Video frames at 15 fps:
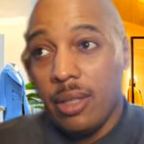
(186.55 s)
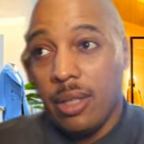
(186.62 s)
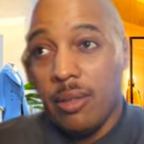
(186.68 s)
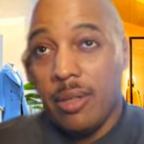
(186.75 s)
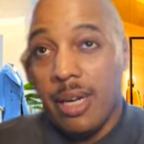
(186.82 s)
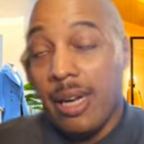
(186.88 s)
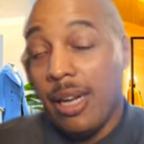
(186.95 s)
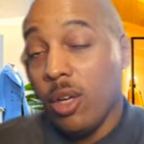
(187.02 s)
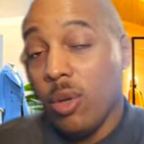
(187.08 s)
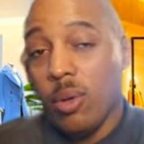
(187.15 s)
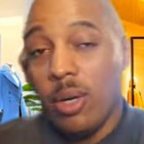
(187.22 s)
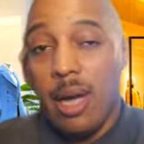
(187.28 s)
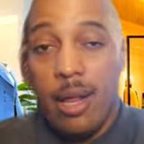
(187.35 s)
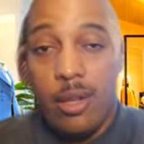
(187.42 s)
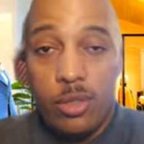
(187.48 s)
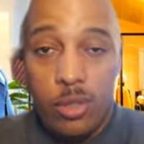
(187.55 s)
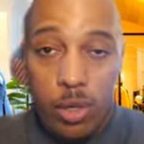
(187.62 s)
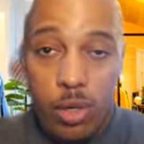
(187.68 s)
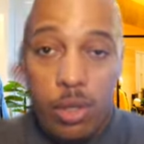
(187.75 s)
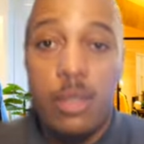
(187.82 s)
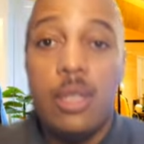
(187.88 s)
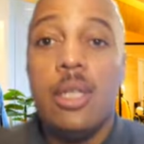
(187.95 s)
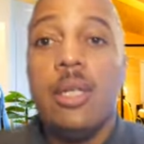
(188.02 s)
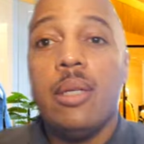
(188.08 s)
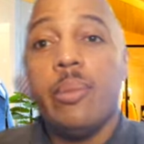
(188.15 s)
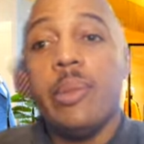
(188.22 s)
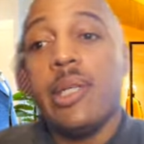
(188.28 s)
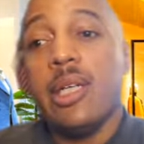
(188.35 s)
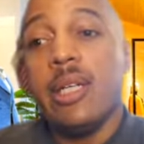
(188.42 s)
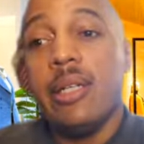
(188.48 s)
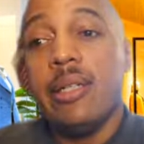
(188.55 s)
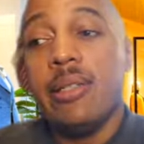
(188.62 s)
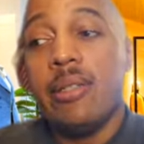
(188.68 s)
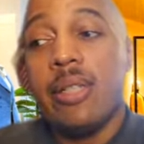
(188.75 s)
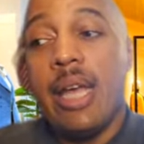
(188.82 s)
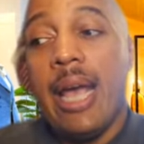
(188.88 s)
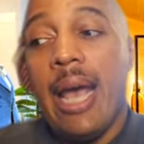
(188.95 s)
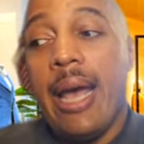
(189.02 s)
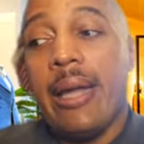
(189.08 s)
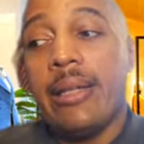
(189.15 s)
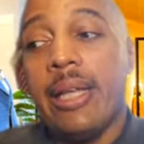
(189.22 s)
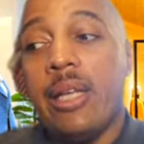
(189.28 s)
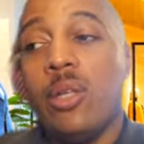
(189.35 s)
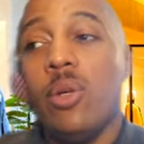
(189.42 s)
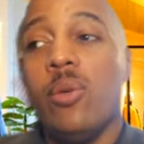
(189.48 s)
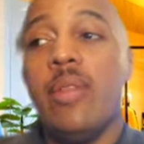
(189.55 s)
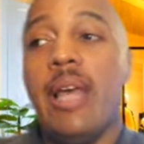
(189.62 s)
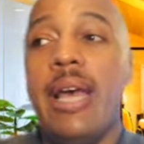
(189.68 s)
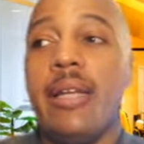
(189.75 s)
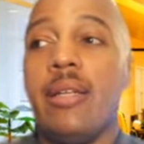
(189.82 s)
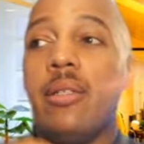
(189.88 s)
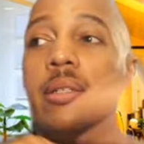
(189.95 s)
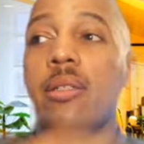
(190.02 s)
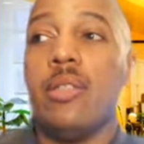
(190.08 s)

or they didn't go to college at all because they had they knew that